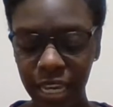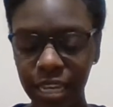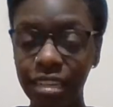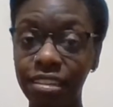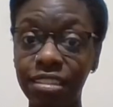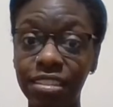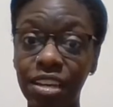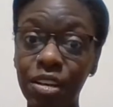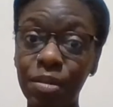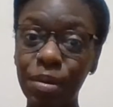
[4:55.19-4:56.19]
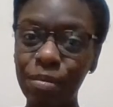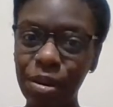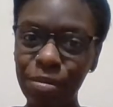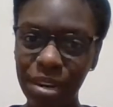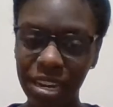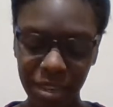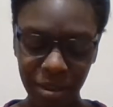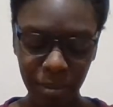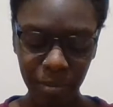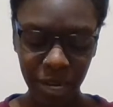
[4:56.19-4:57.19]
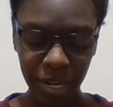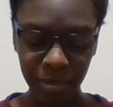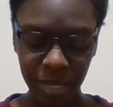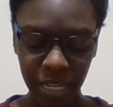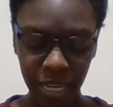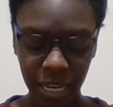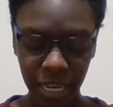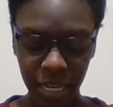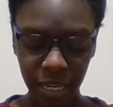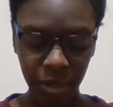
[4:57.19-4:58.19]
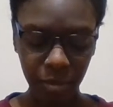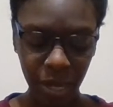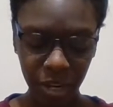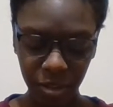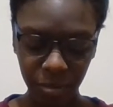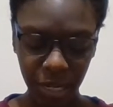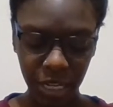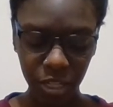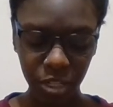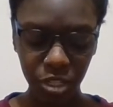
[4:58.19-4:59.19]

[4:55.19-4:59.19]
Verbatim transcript: is about my Buy Me a Pattern page.